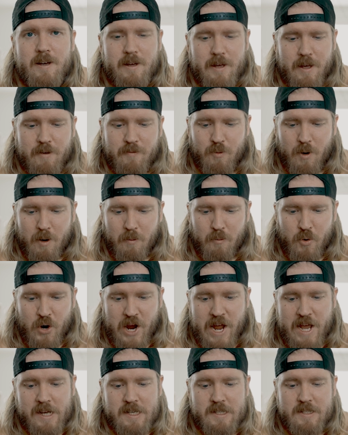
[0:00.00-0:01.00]
If one
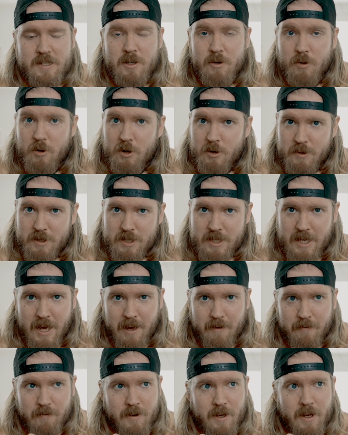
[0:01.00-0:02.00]
breaks, you always
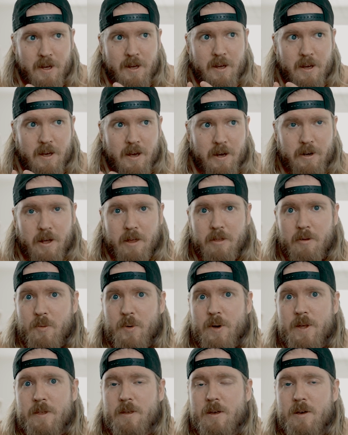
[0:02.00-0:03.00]
have another
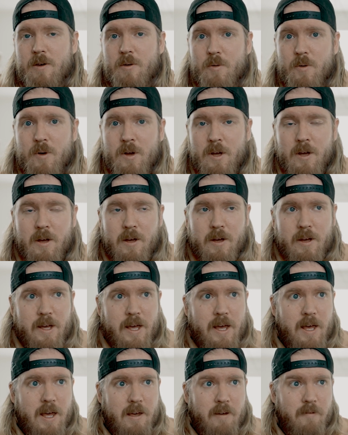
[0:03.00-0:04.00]
with you.
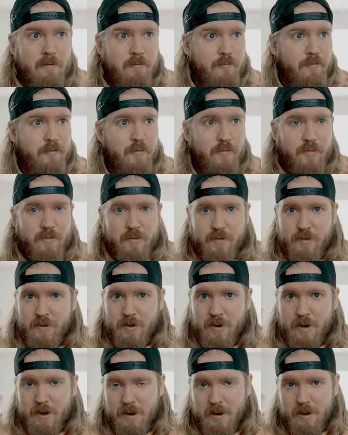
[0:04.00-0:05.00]
If
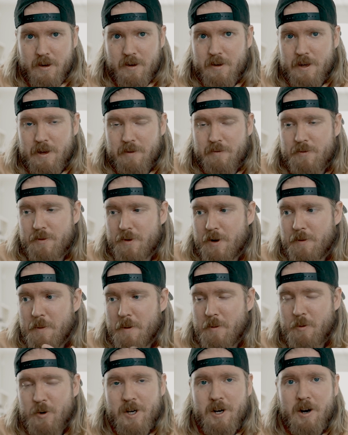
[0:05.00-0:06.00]
a
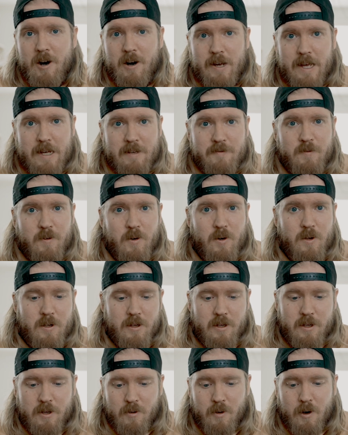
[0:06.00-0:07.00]
memory card gets
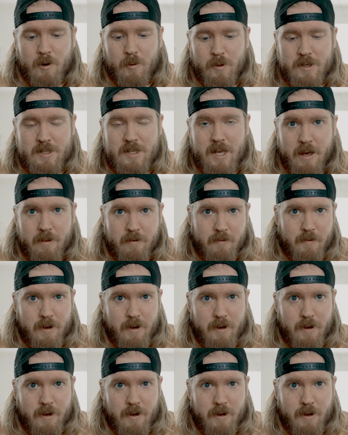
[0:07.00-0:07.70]
full, you always have